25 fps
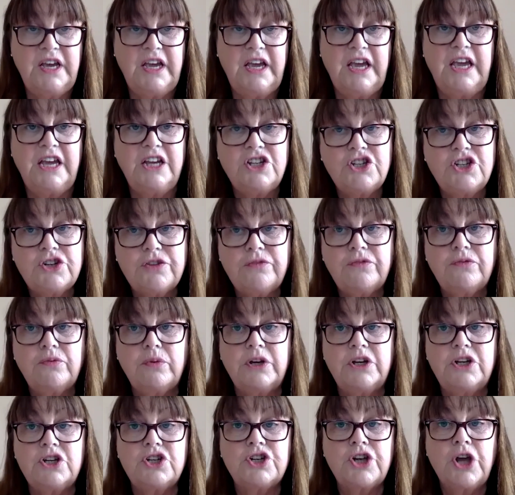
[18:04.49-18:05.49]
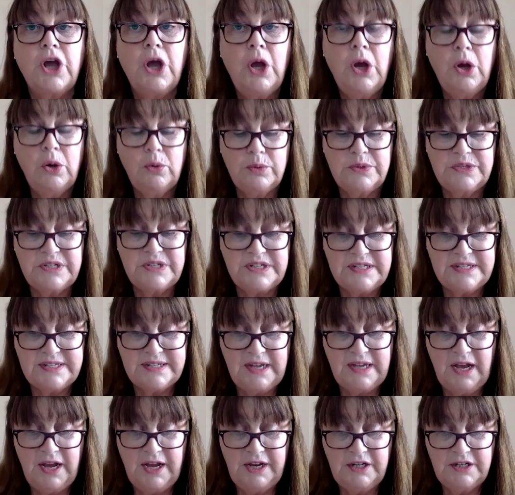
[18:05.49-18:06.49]
each of which was
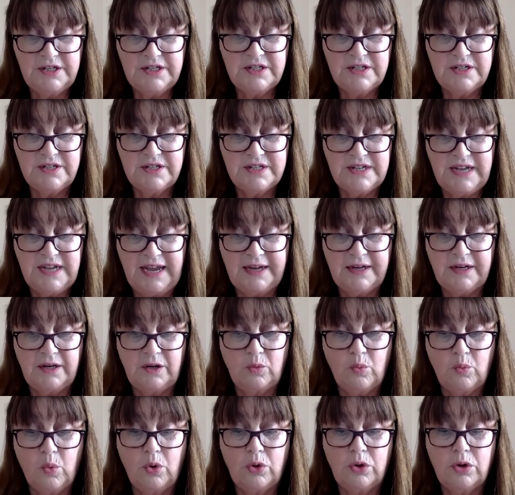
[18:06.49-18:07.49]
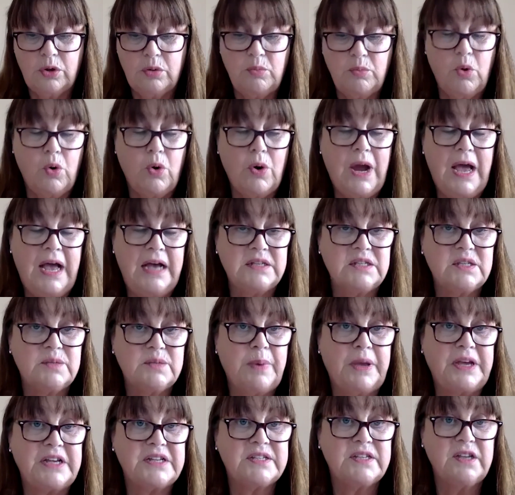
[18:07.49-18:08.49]
designed to tackle one or more
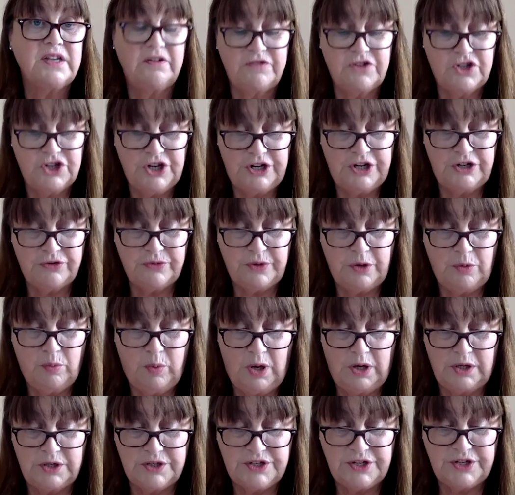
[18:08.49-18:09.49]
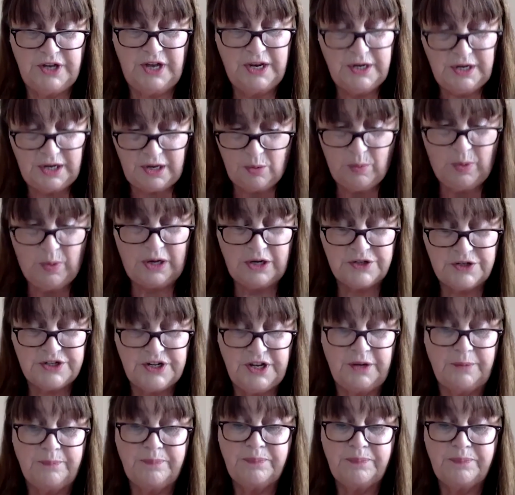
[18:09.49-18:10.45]
aspects of gender inequality.